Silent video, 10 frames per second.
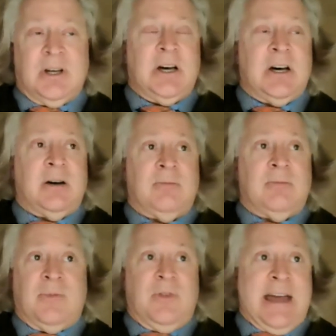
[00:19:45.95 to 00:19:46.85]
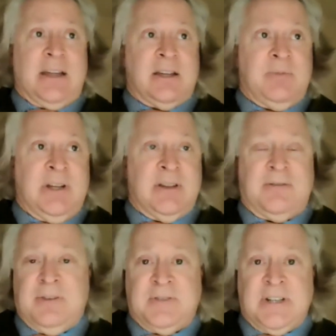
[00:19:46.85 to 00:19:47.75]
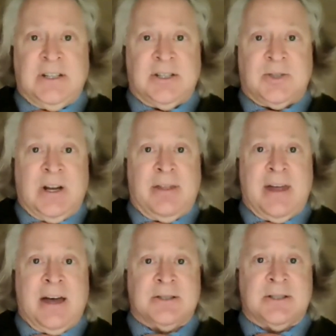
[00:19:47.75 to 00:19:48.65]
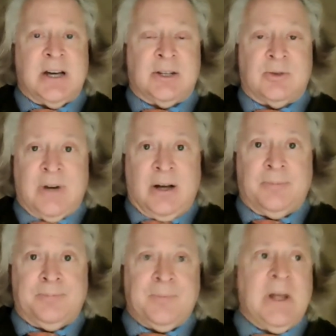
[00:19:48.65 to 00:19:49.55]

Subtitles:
That could be in the $15,000 to $20,000 realm.